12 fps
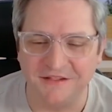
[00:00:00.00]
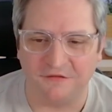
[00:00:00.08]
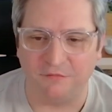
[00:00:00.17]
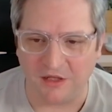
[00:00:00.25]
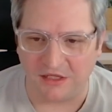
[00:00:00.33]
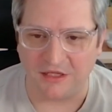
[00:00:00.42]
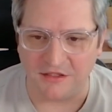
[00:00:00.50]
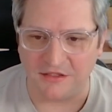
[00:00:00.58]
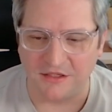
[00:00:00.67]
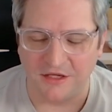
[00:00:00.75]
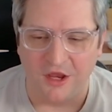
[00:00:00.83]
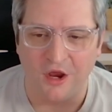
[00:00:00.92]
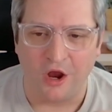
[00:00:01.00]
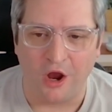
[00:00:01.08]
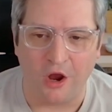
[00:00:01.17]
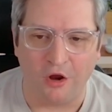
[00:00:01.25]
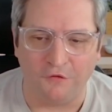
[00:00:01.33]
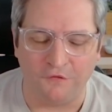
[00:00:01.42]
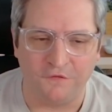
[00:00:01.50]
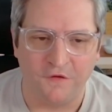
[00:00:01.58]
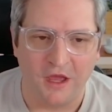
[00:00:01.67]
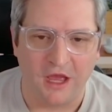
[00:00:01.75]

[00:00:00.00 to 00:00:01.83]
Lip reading: of millions of